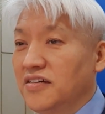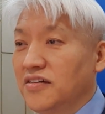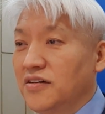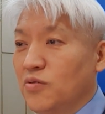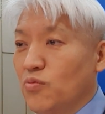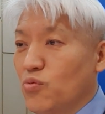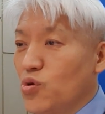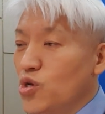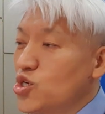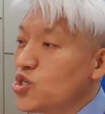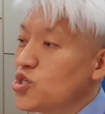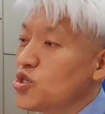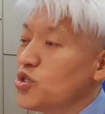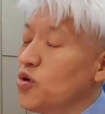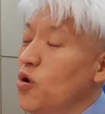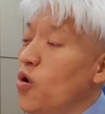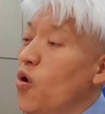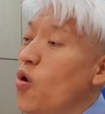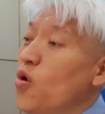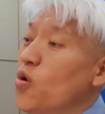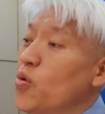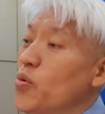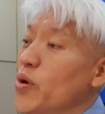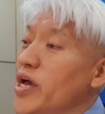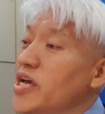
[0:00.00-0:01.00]
We should
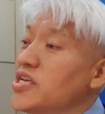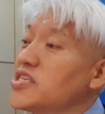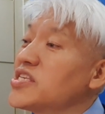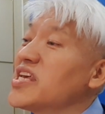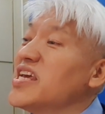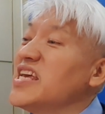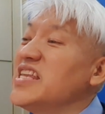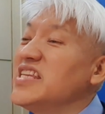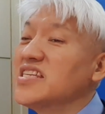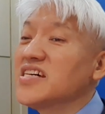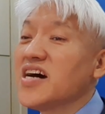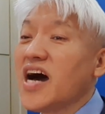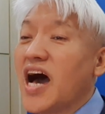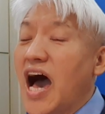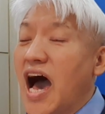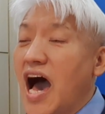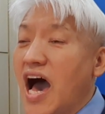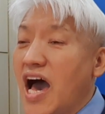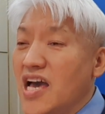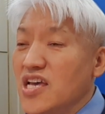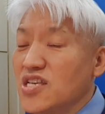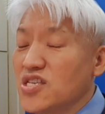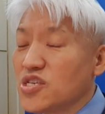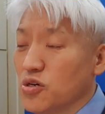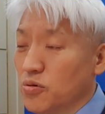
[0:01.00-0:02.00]
always, in the
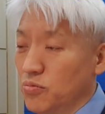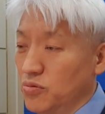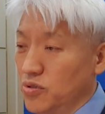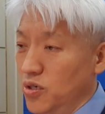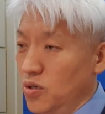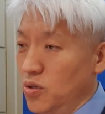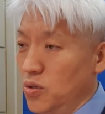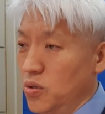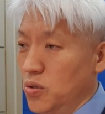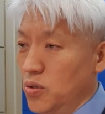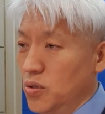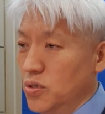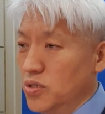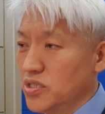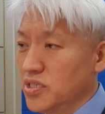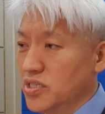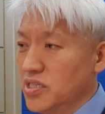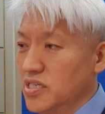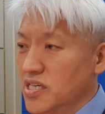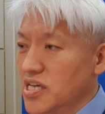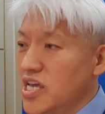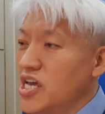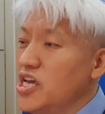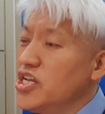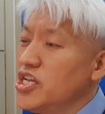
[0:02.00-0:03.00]
eyes of the Lord,
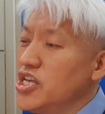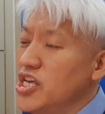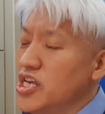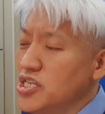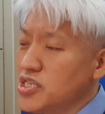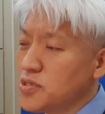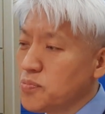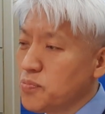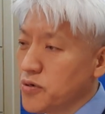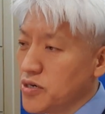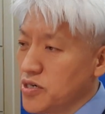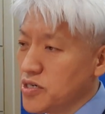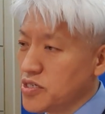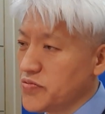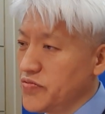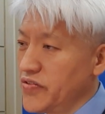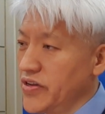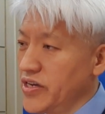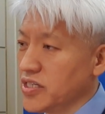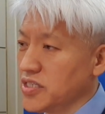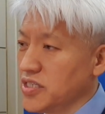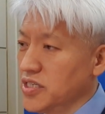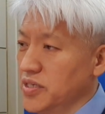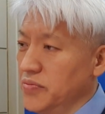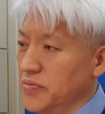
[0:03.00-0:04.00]
in His
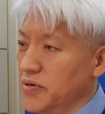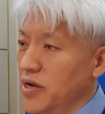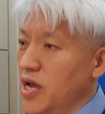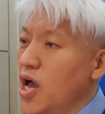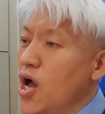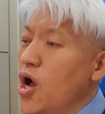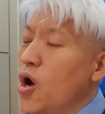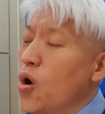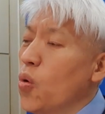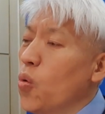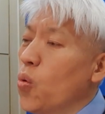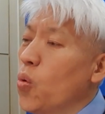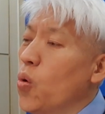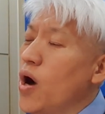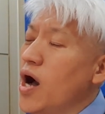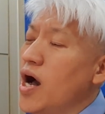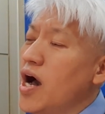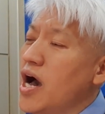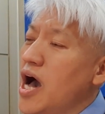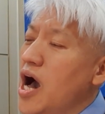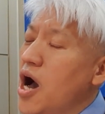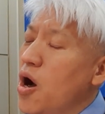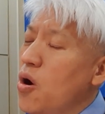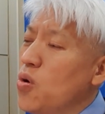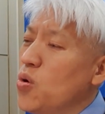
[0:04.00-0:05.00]
perspective,
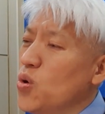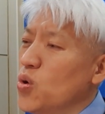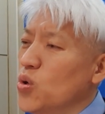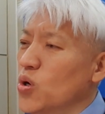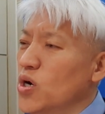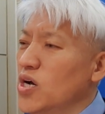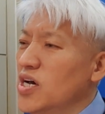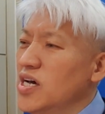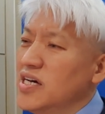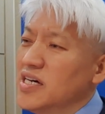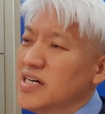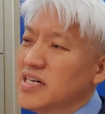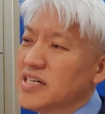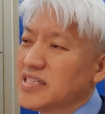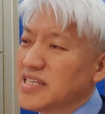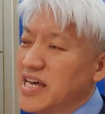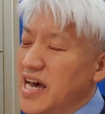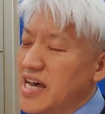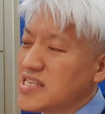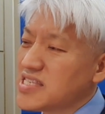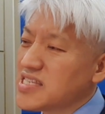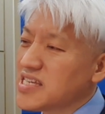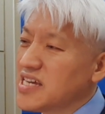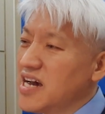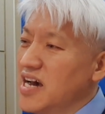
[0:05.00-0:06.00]
how
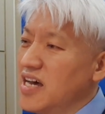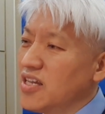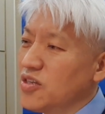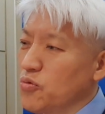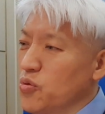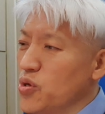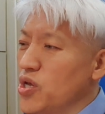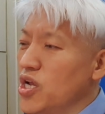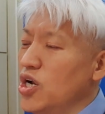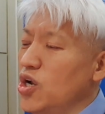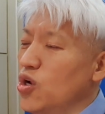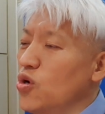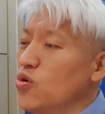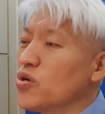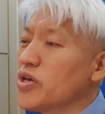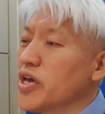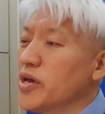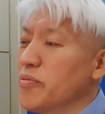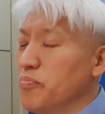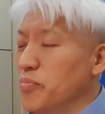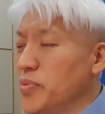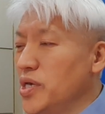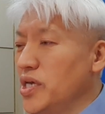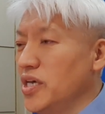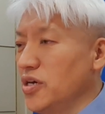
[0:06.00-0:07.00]
does God will look
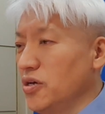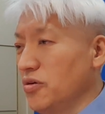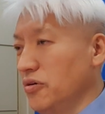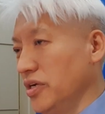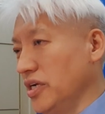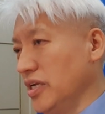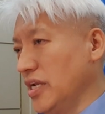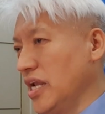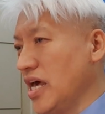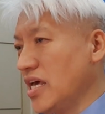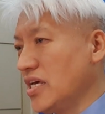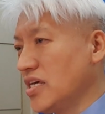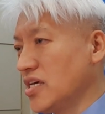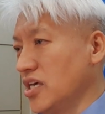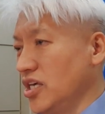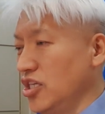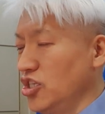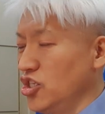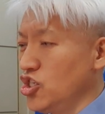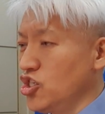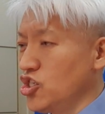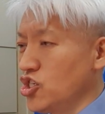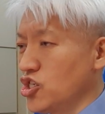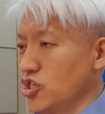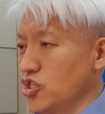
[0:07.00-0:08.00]
at me, like in
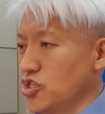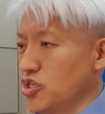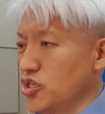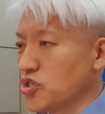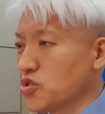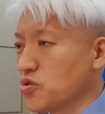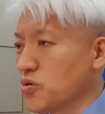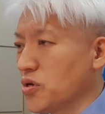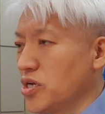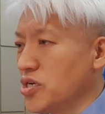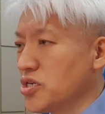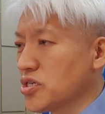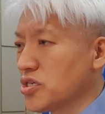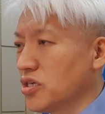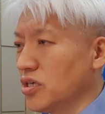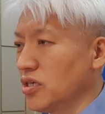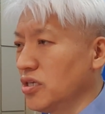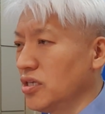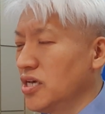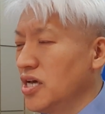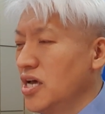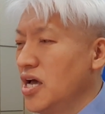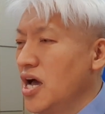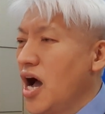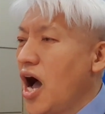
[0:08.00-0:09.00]
this situation?
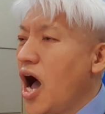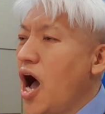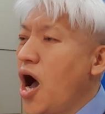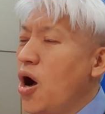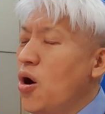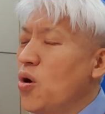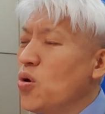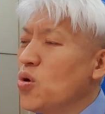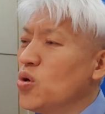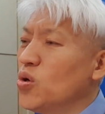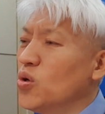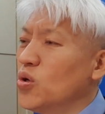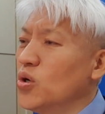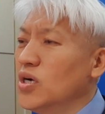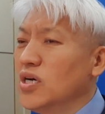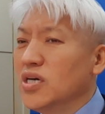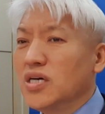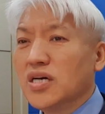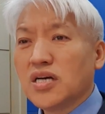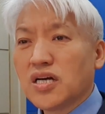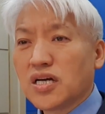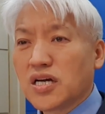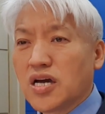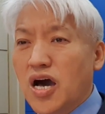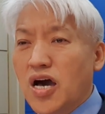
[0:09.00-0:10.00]
How
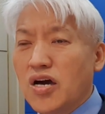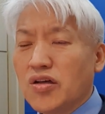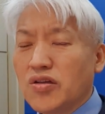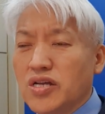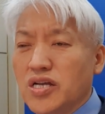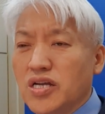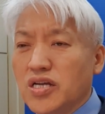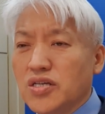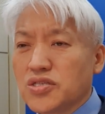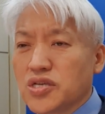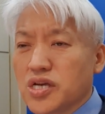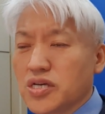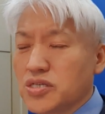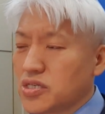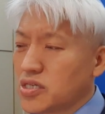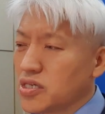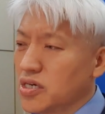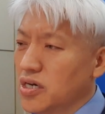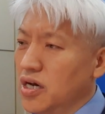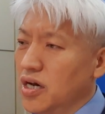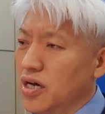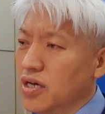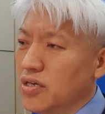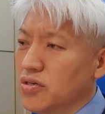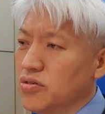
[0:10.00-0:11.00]
God will just,
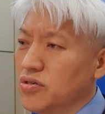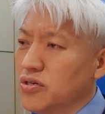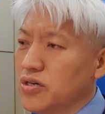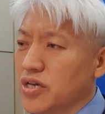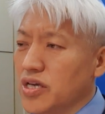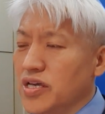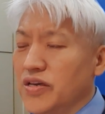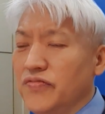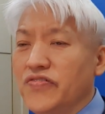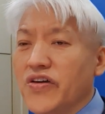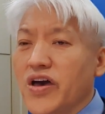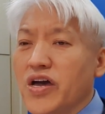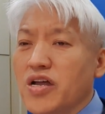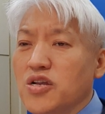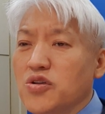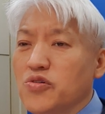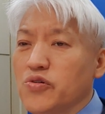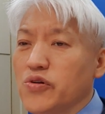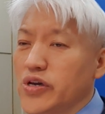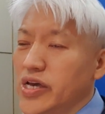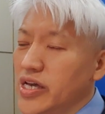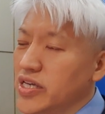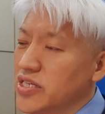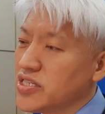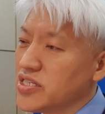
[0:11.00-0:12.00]
you know,
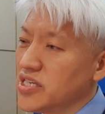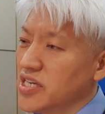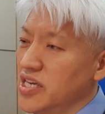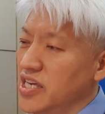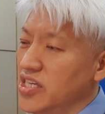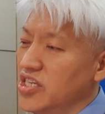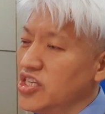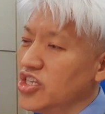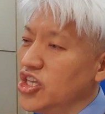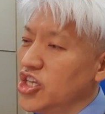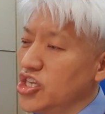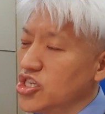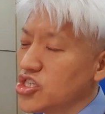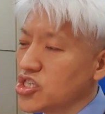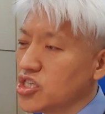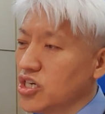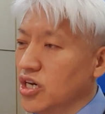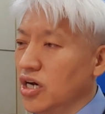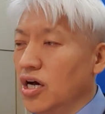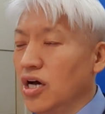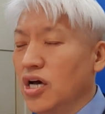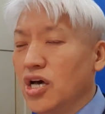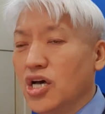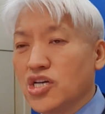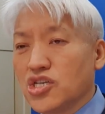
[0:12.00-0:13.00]
evaluate in this
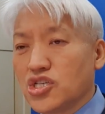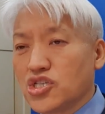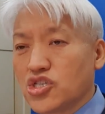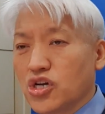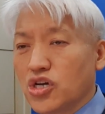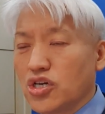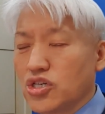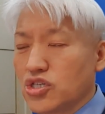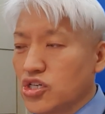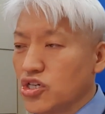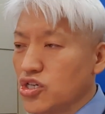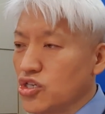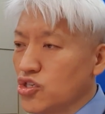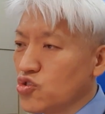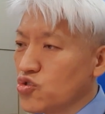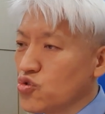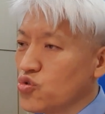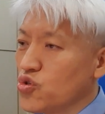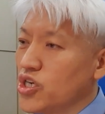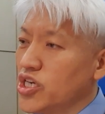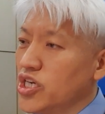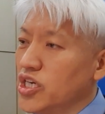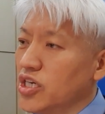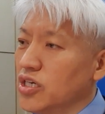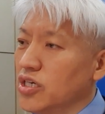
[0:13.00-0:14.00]
certain
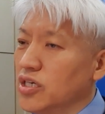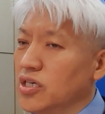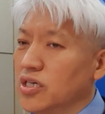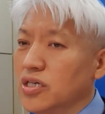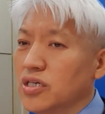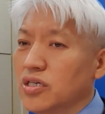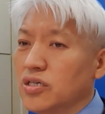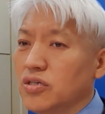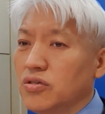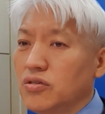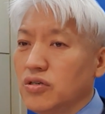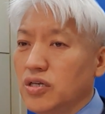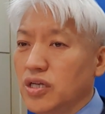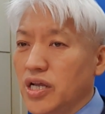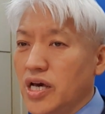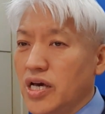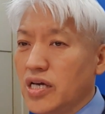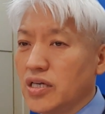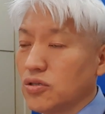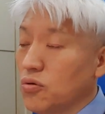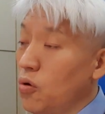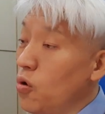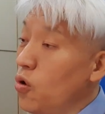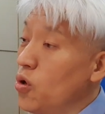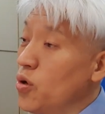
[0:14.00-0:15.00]
doing? You know,
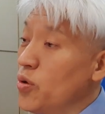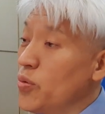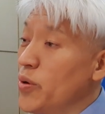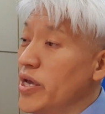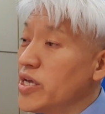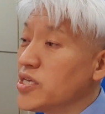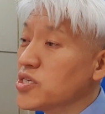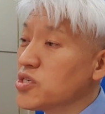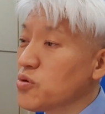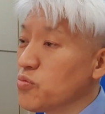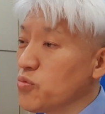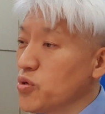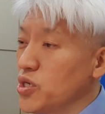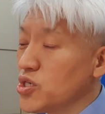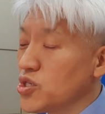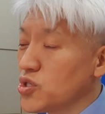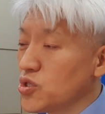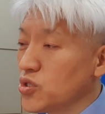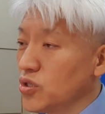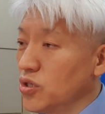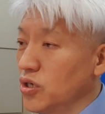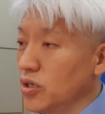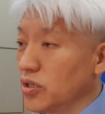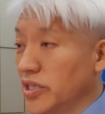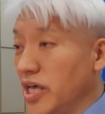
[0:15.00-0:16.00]
like always we
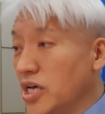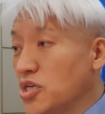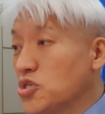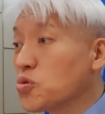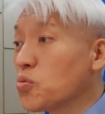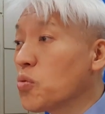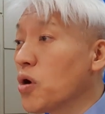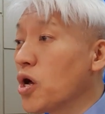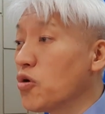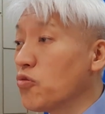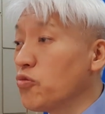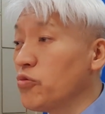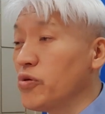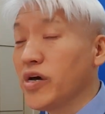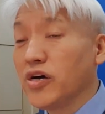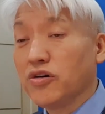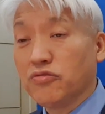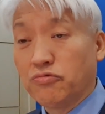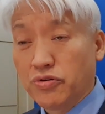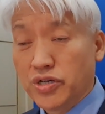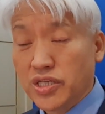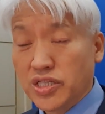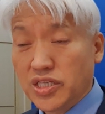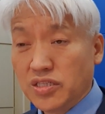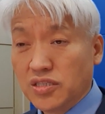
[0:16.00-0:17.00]
should, that's why we are
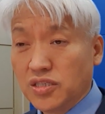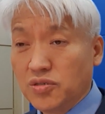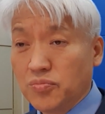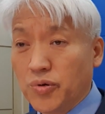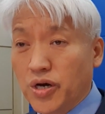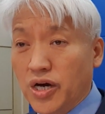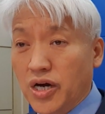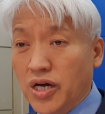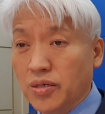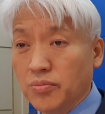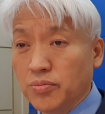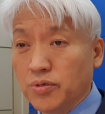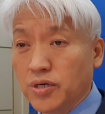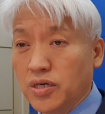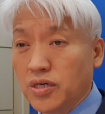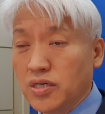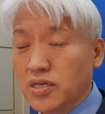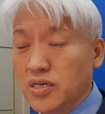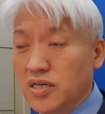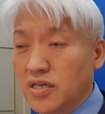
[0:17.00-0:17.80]
reading the Bible.